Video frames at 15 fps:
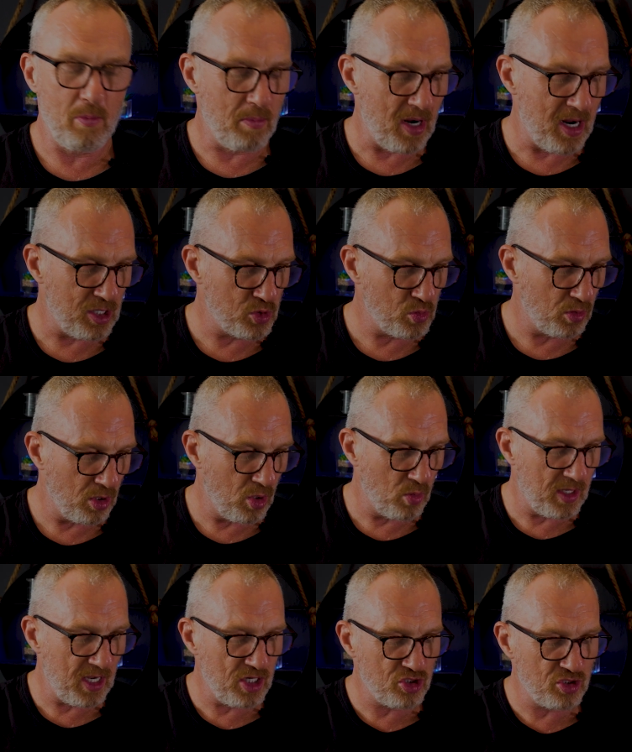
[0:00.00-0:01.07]
my actual
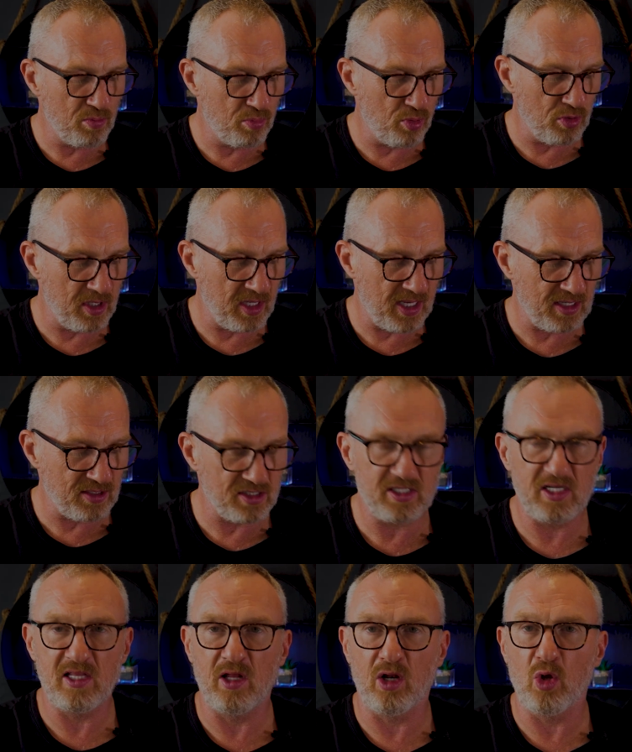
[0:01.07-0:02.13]
location, but you can
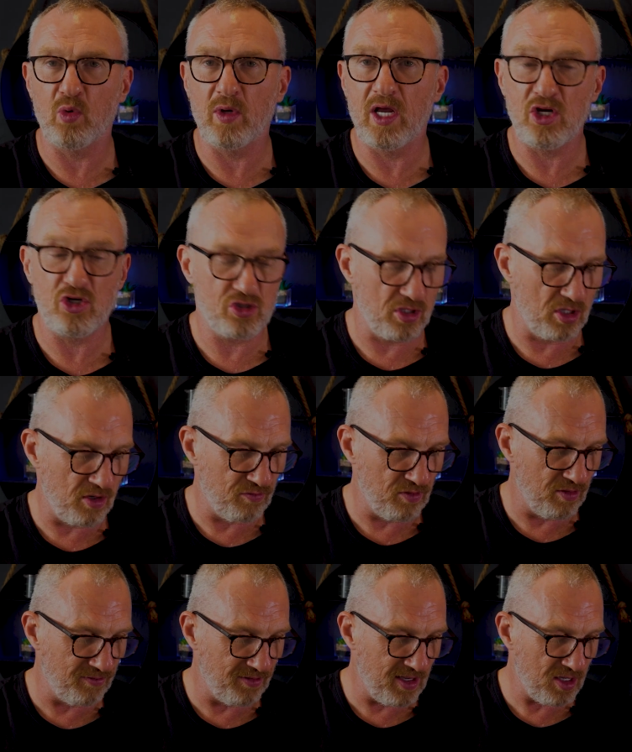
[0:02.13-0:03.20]
see the location of
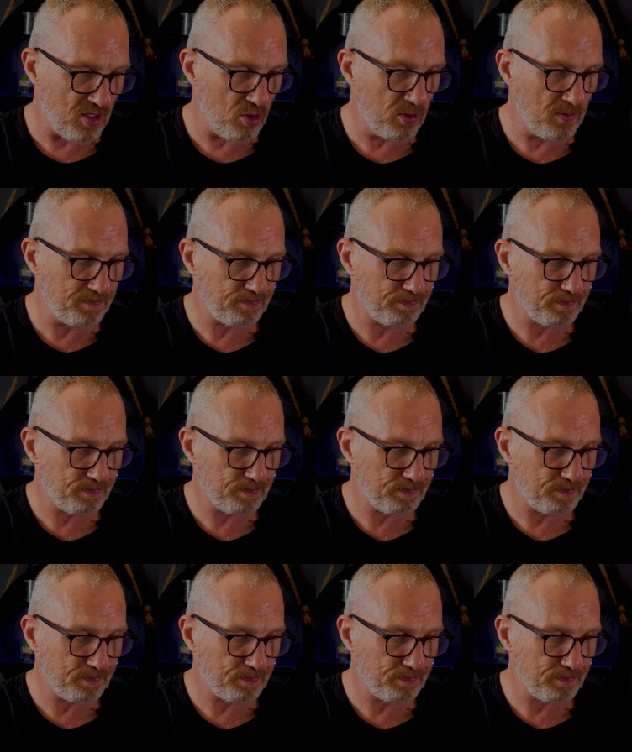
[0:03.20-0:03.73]
your vehicle.